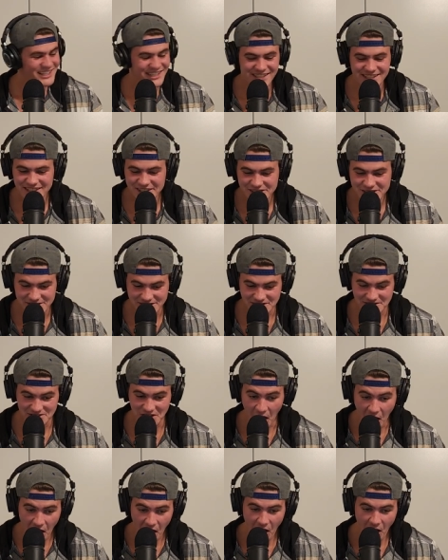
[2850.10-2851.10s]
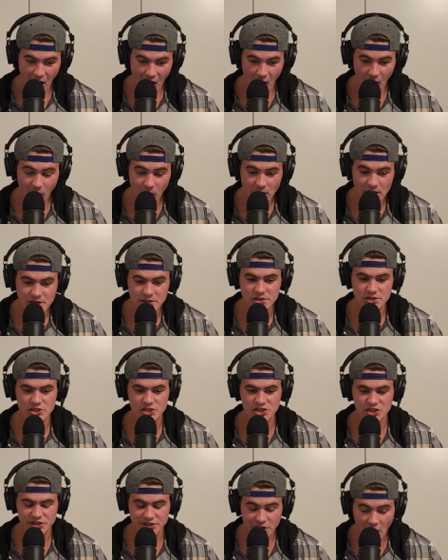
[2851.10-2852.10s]
so,
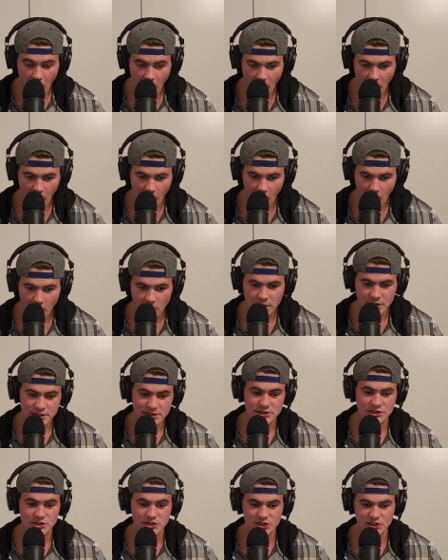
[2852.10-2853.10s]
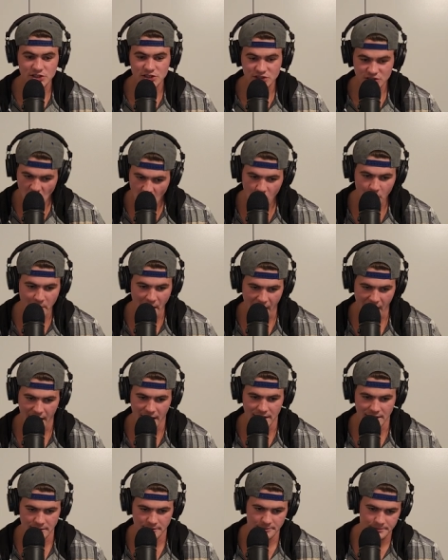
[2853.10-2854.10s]
so, so bad.
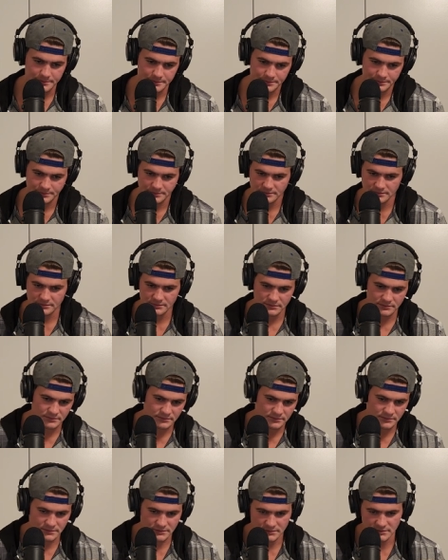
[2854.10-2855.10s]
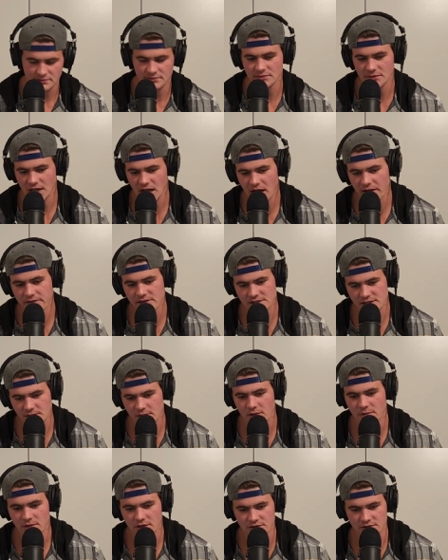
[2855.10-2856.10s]
Obviously,
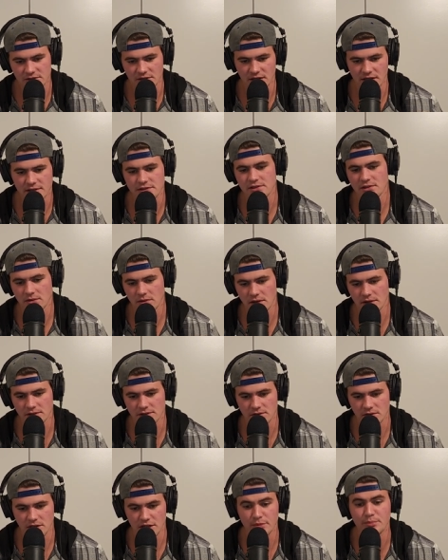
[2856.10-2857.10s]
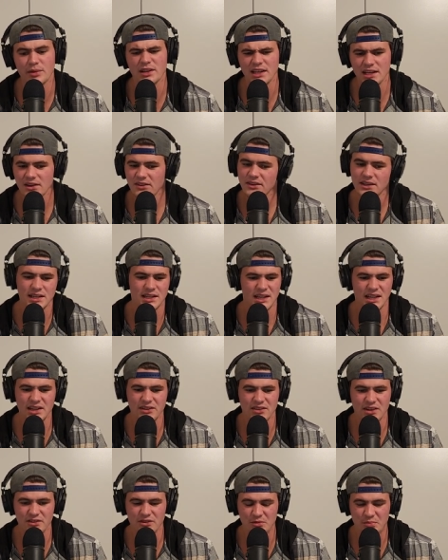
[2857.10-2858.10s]
Romeo and Juliet's the wrong story. But even even if
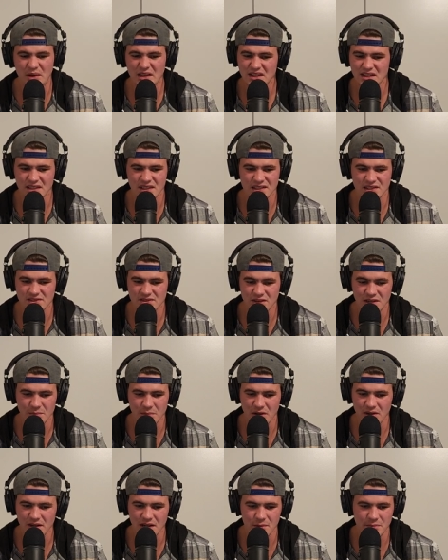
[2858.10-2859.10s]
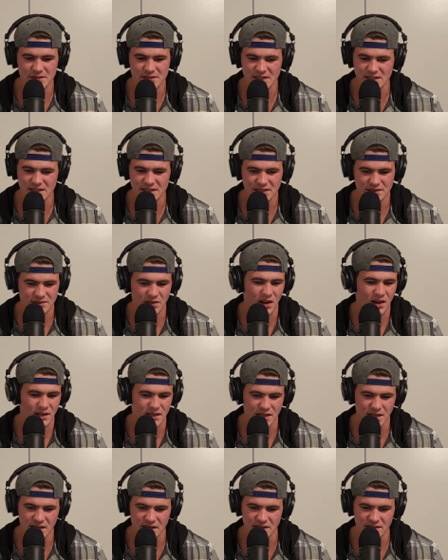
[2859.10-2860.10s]
you picked a good story, bro, you're gonna be sitting there
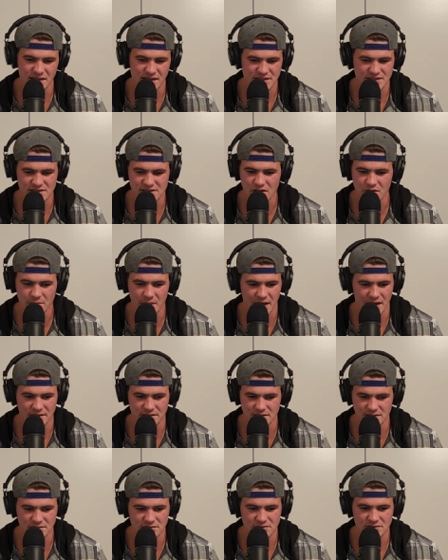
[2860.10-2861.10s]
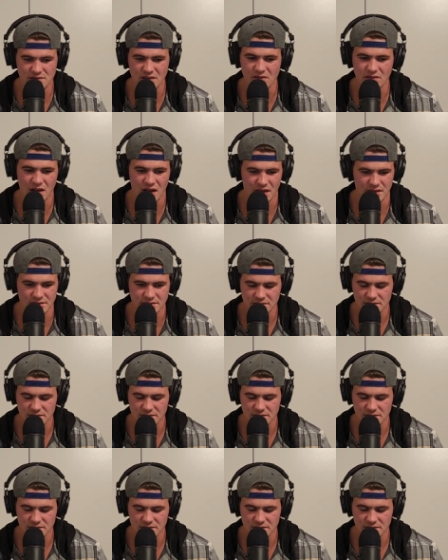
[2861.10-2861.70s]
talking. That's so bad, dude. Do not,